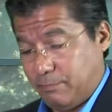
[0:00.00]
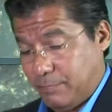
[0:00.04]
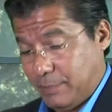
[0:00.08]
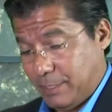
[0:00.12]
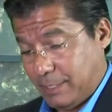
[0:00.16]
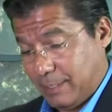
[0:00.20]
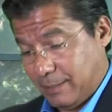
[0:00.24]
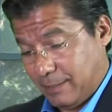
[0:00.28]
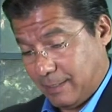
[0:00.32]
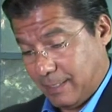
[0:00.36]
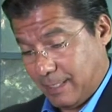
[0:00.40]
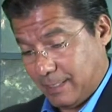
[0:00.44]

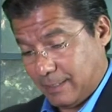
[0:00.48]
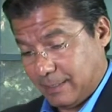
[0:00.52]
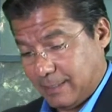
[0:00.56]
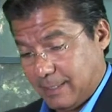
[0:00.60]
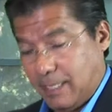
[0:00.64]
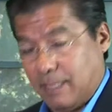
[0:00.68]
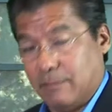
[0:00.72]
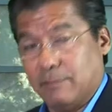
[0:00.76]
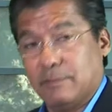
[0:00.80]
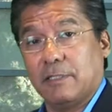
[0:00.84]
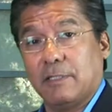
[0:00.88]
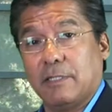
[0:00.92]
but a lot of
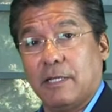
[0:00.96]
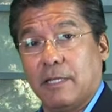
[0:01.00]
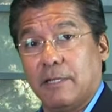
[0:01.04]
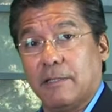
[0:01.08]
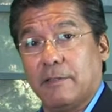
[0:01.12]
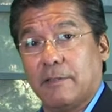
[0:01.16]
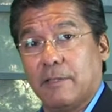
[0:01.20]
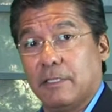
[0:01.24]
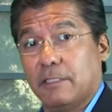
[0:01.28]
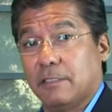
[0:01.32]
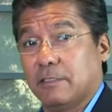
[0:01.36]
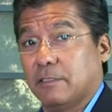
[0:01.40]
times a lot of
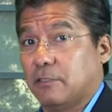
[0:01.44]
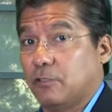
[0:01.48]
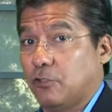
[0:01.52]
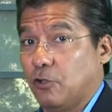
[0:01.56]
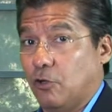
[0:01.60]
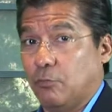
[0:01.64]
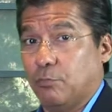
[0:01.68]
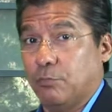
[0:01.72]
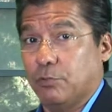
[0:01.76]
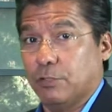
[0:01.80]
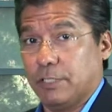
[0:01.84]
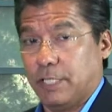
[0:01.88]
things that
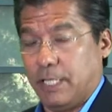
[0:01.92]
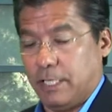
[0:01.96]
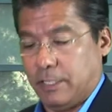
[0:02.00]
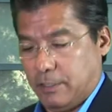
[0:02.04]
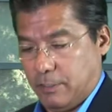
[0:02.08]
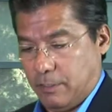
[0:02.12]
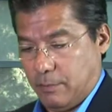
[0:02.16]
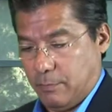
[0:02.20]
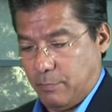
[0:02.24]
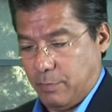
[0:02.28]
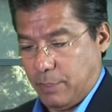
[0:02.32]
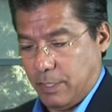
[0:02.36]
don't pertain to
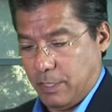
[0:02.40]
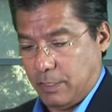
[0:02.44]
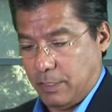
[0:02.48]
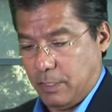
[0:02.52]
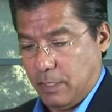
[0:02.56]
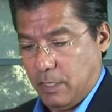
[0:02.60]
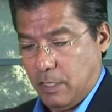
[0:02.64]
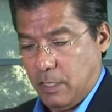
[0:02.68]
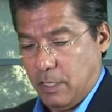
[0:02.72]
the bit.